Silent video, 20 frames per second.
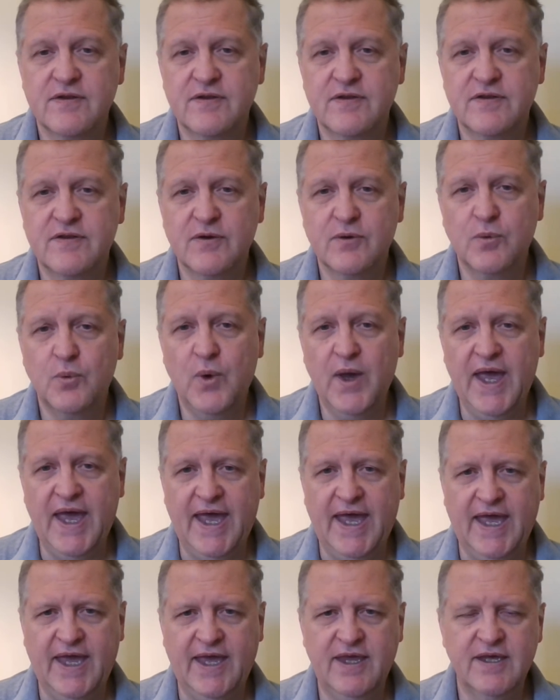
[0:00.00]
the
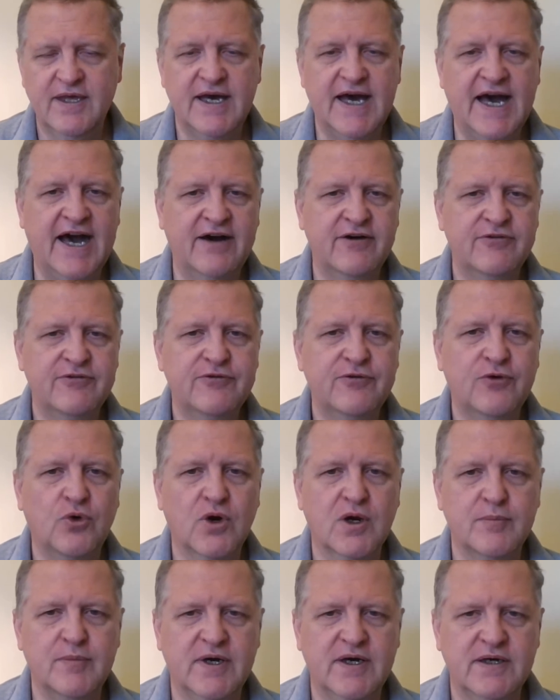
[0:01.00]
way, a
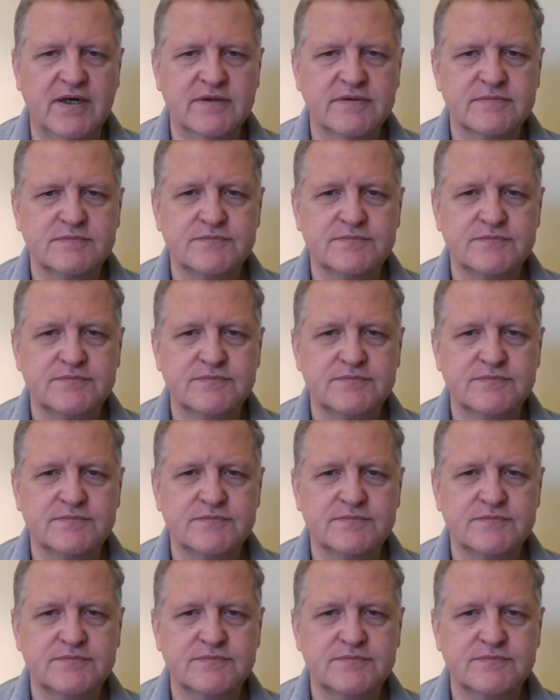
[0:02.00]
forma,